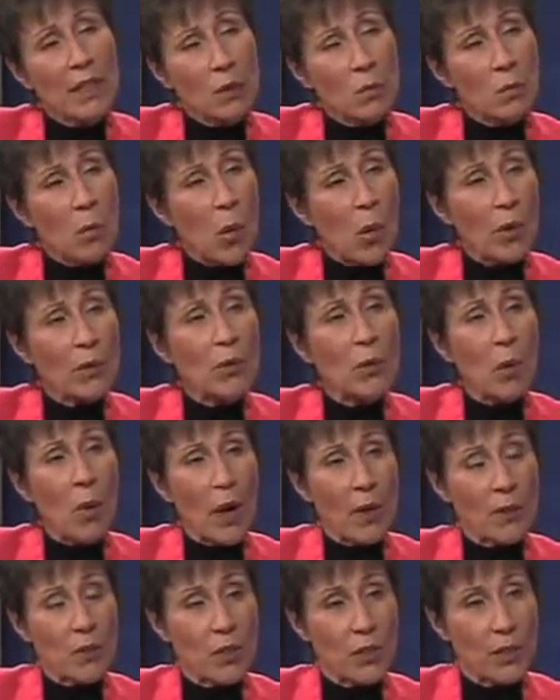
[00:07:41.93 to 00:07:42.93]
important
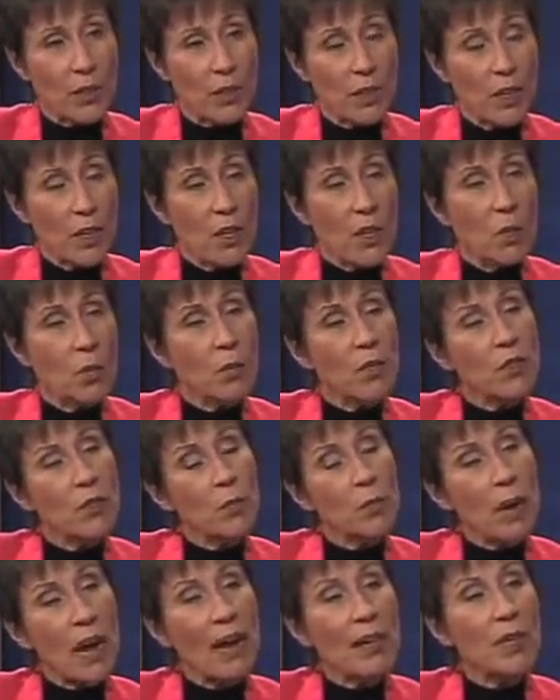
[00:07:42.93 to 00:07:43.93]
question. When
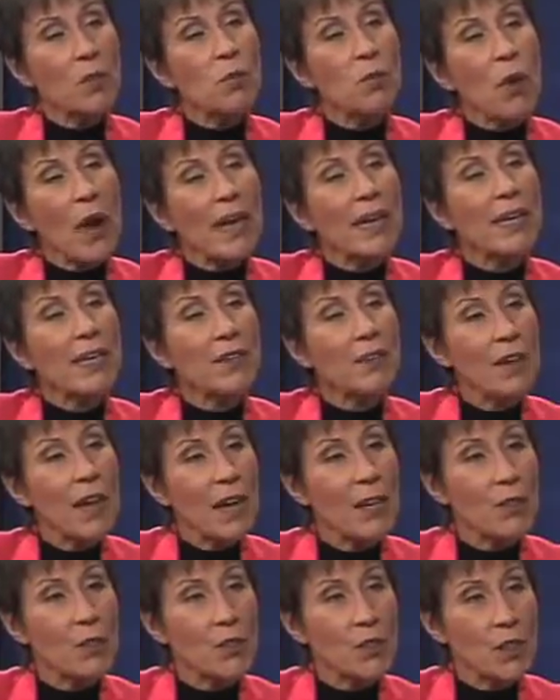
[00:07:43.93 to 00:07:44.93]
your body
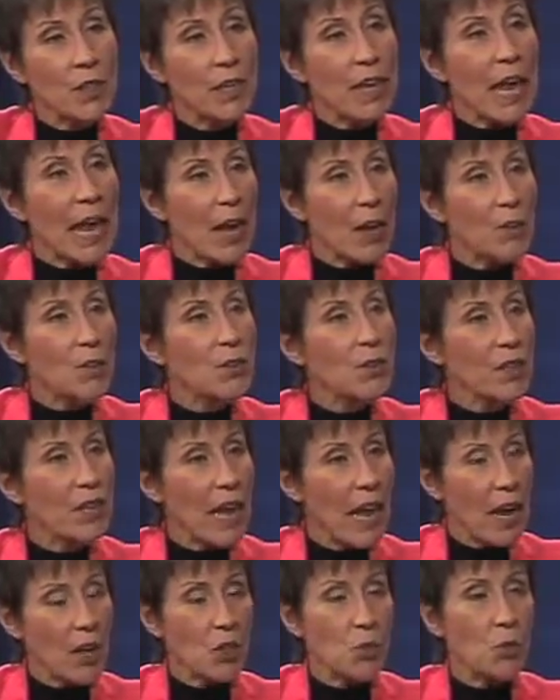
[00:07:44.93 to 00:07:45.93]
recognizes it as
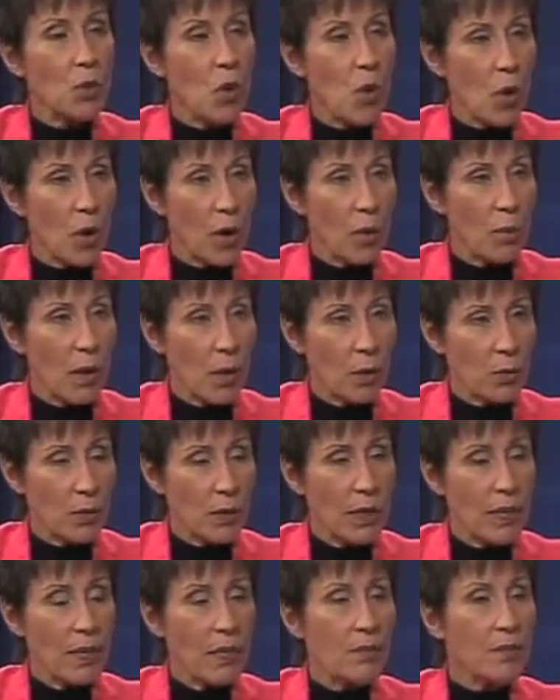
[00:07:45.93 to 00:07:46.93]
the actual
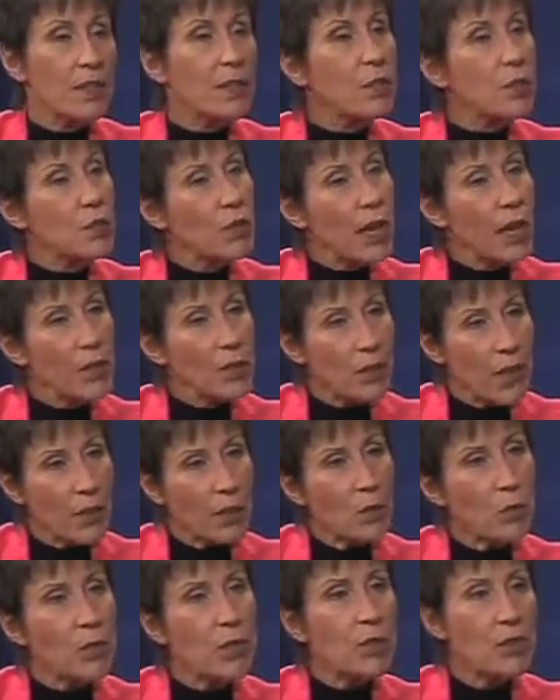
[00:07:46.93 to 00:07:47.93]
hormone, then it stays on
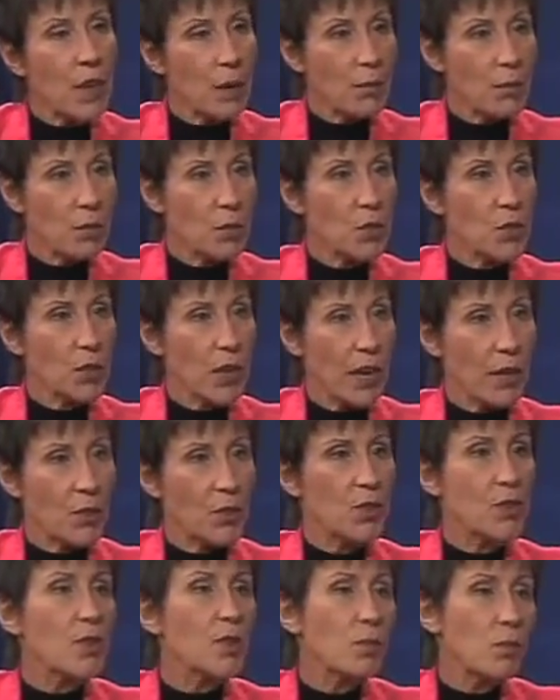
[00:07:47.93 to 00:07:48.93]
the receptor
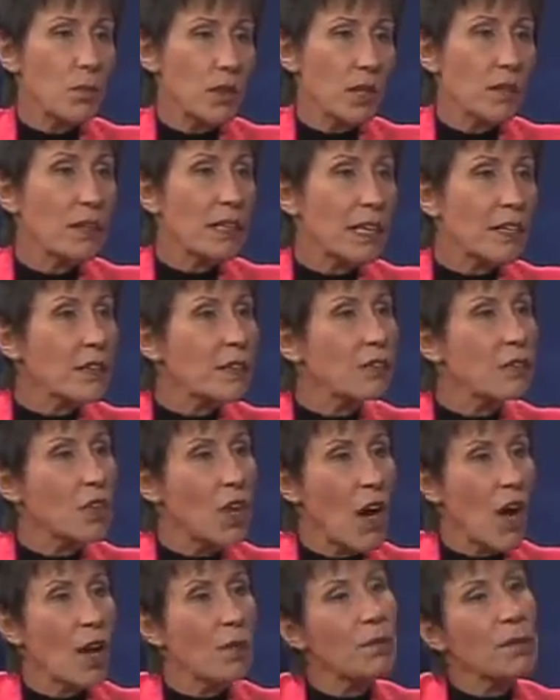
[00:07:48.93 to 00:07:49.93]
sites the length of
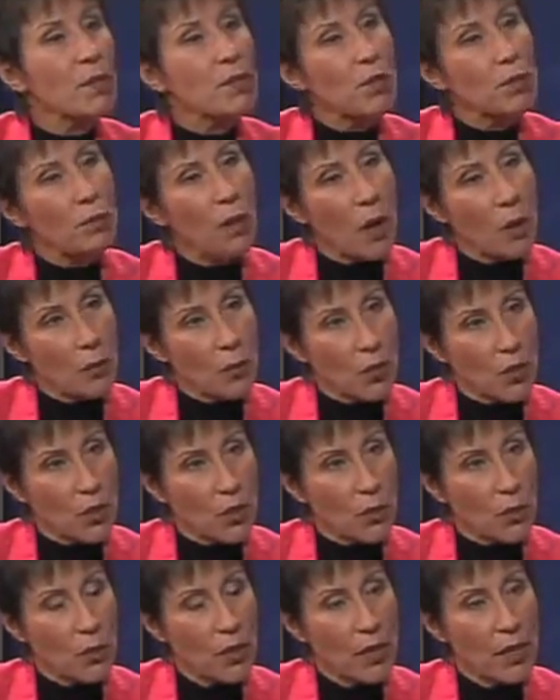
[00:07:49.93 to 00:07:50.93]
time that it's supposed
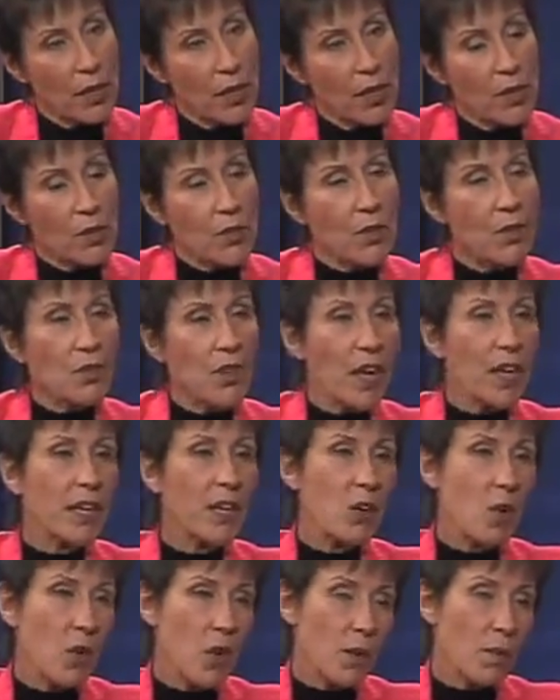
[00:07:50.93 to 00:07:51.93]
to.
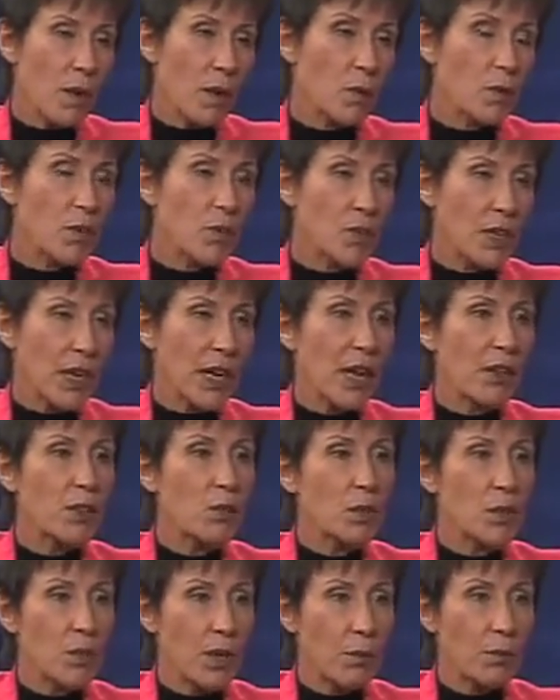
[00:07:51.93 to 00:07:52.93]
Synthetic hormones stay on
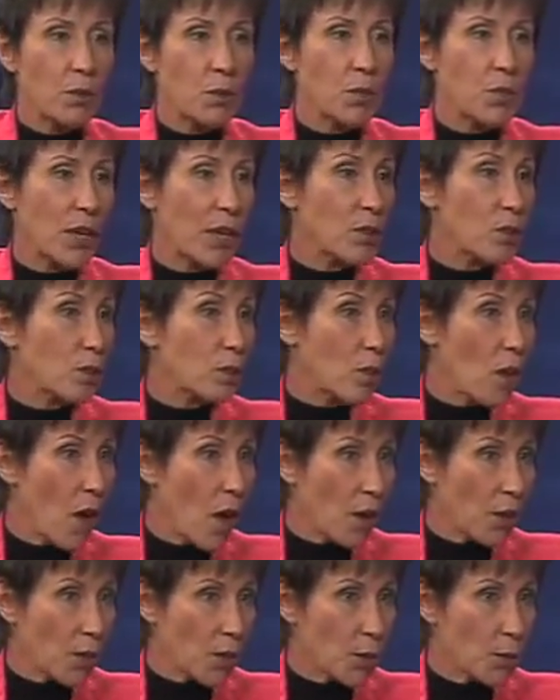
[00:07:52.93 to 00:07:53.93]
the receptor sites
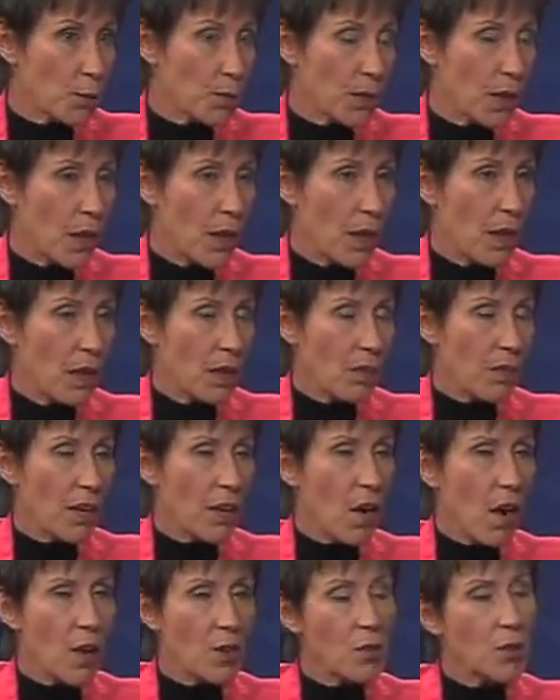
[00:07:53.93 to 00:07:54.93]
longer.
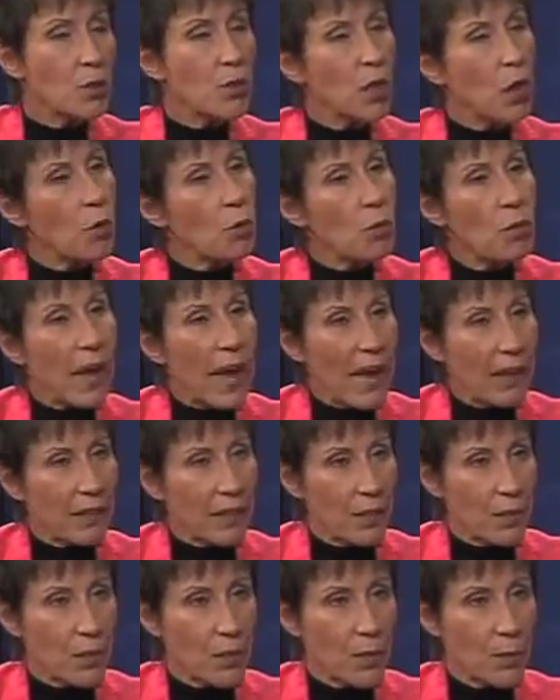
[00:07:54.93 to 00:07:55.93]
They also don't
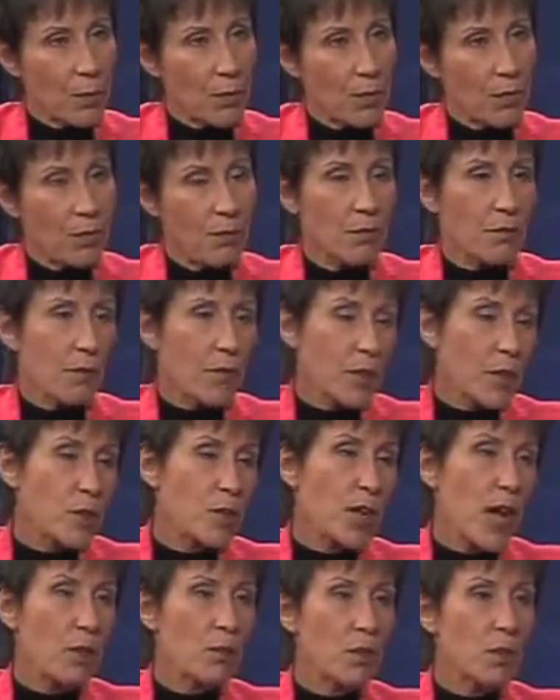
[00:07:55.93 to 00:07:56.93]
balance. For
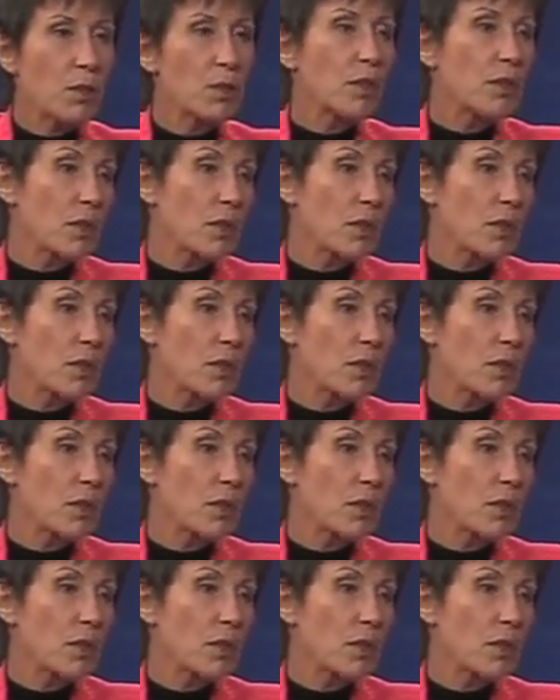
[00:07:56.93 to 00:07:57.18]
example,